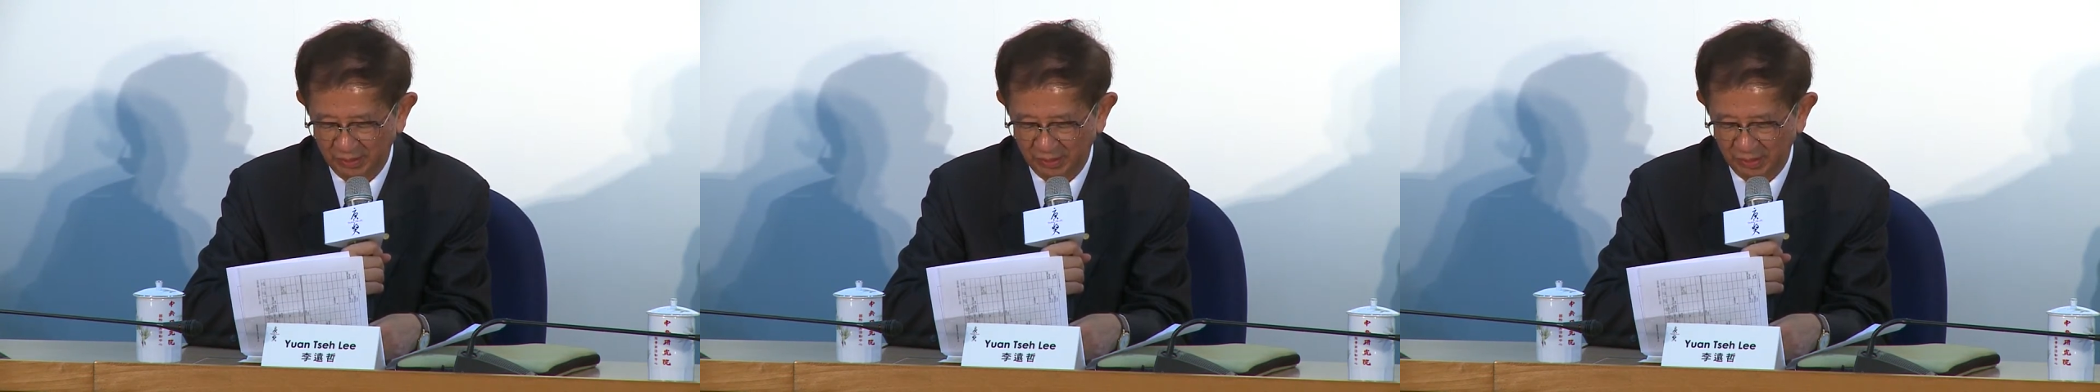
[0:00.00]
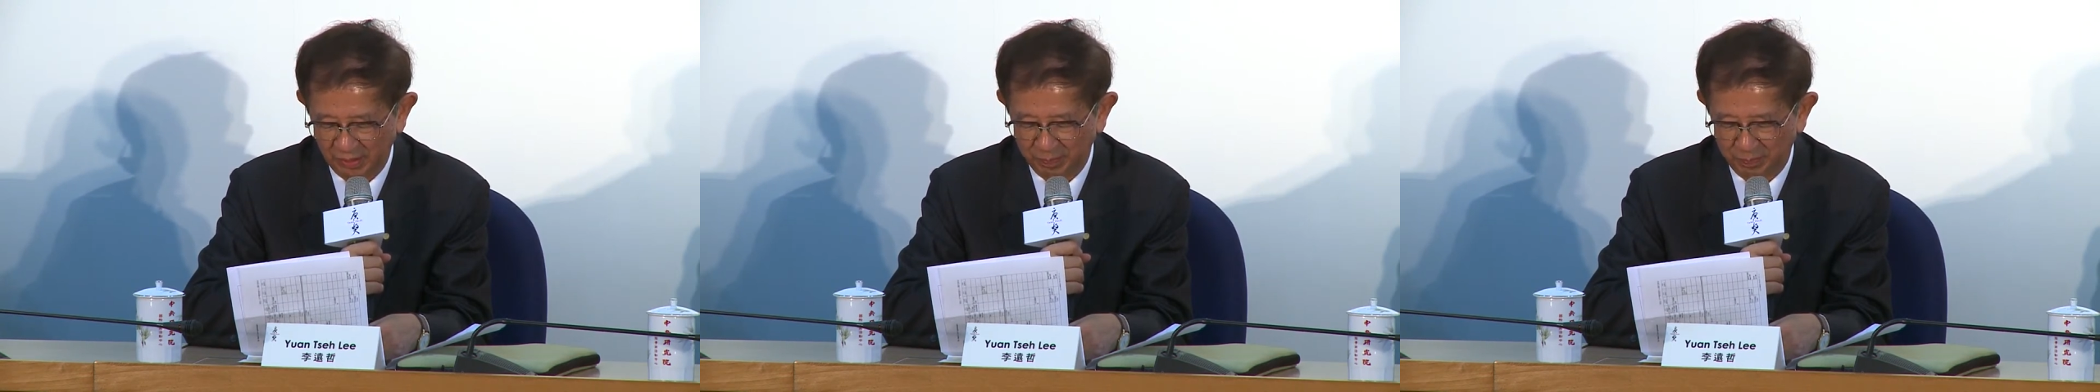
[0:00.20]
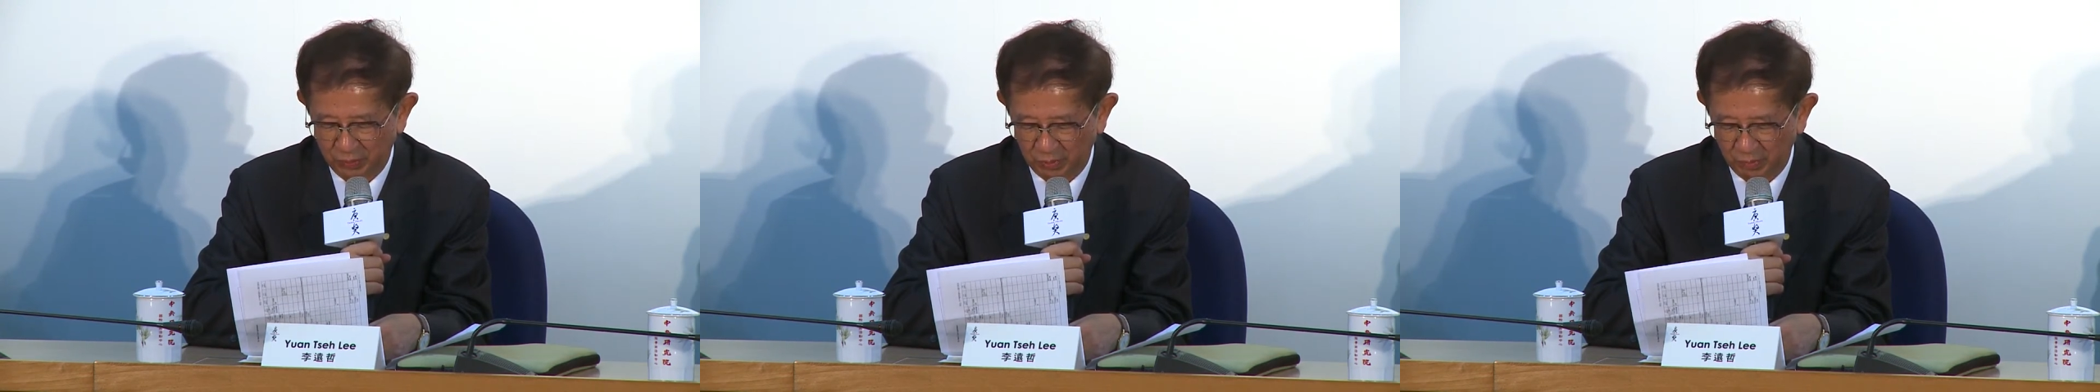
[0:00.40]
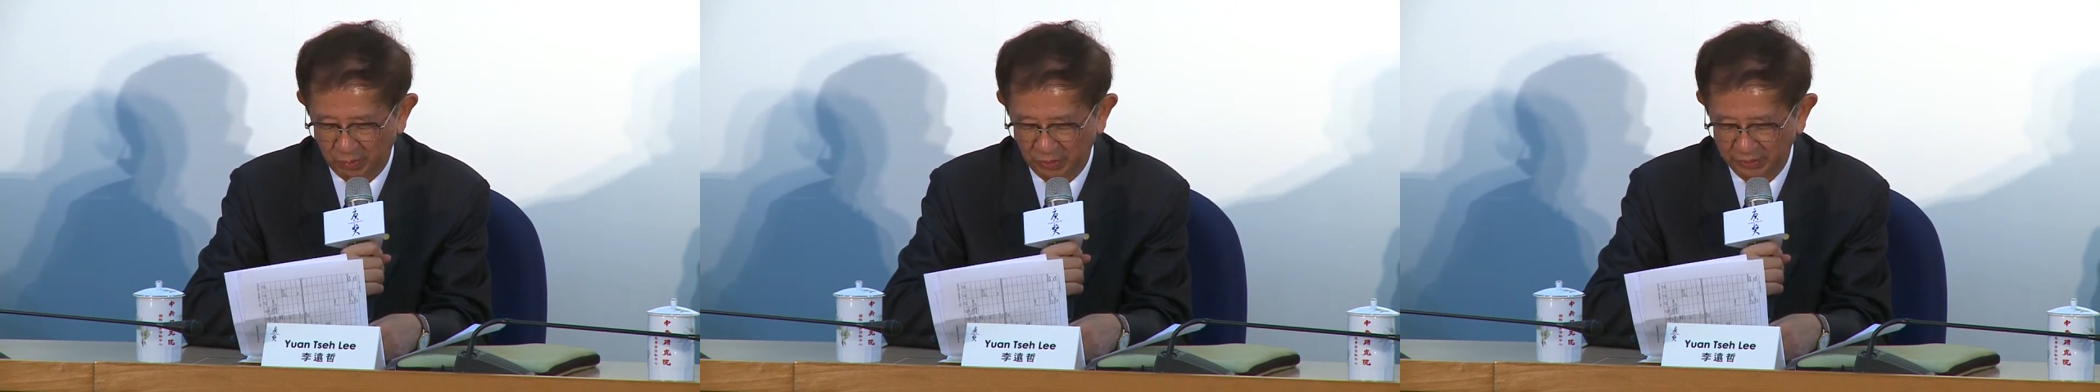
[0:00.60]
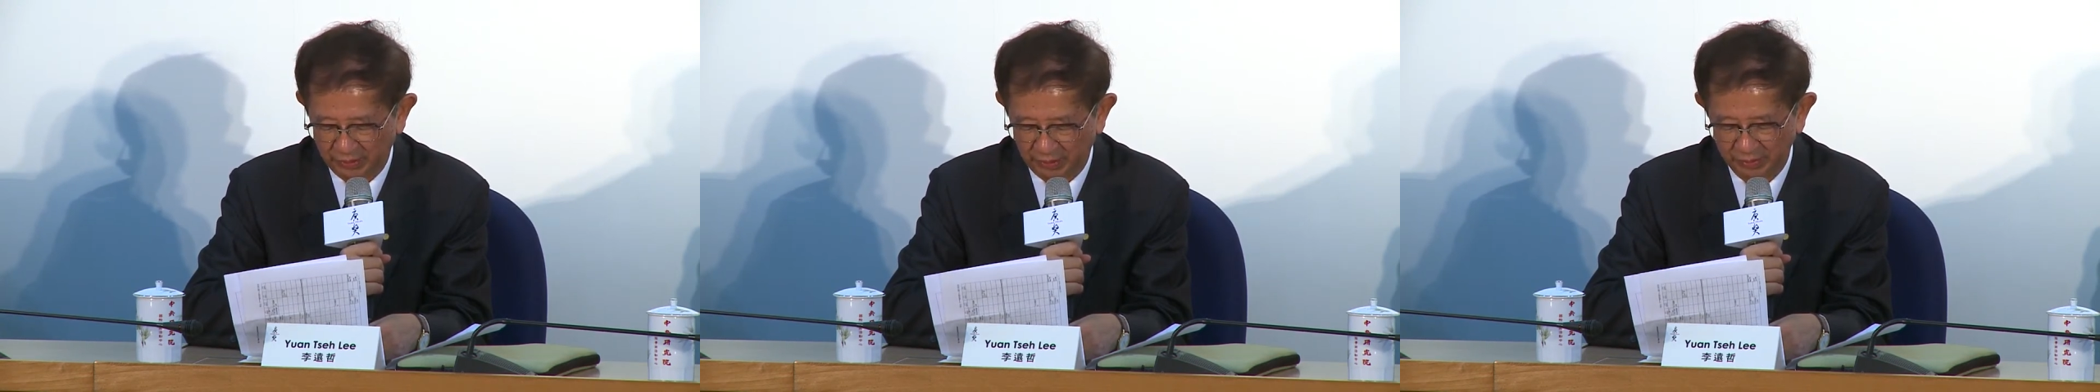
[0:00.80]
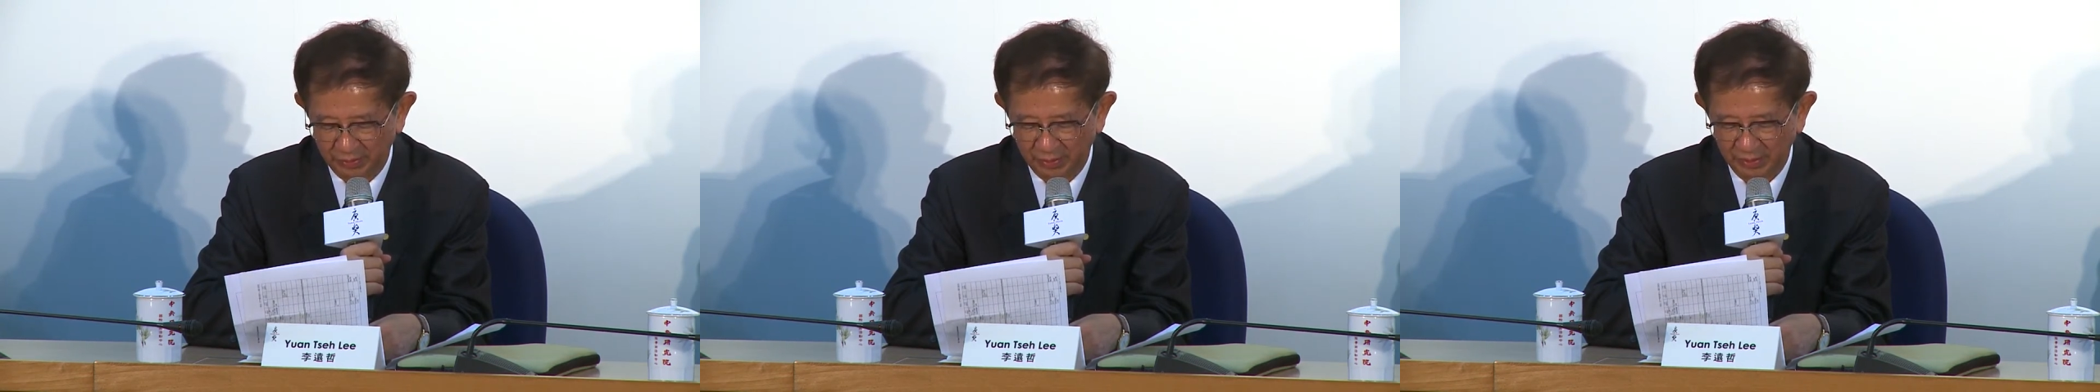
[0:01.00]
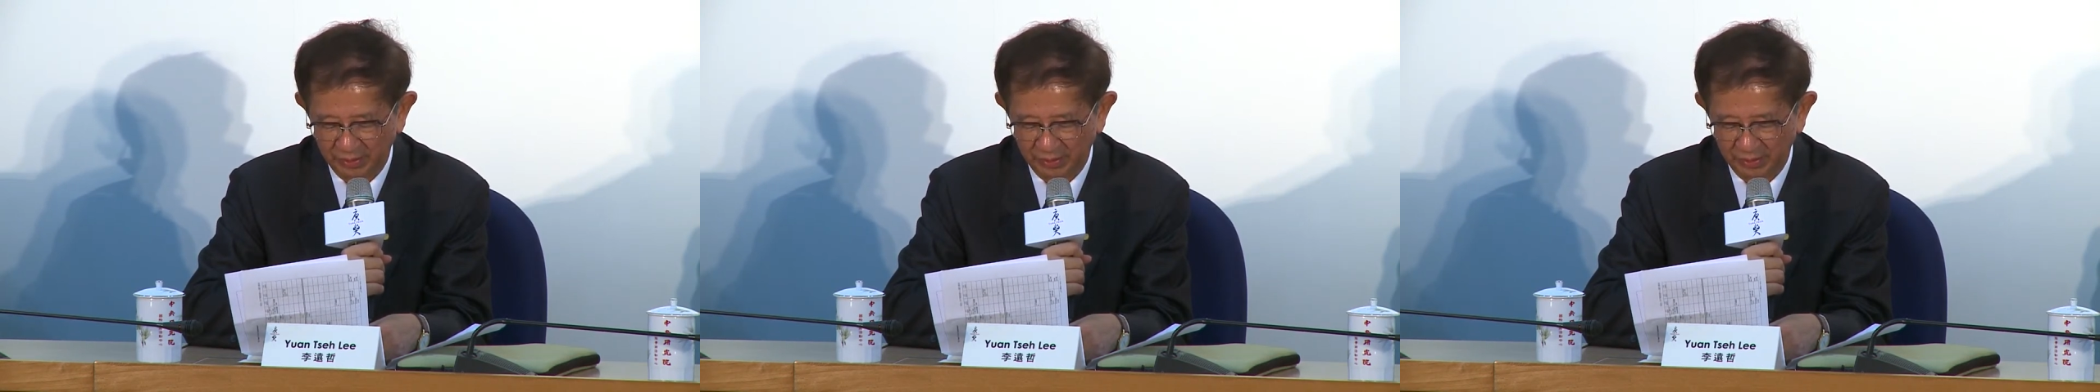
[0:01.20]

in promoting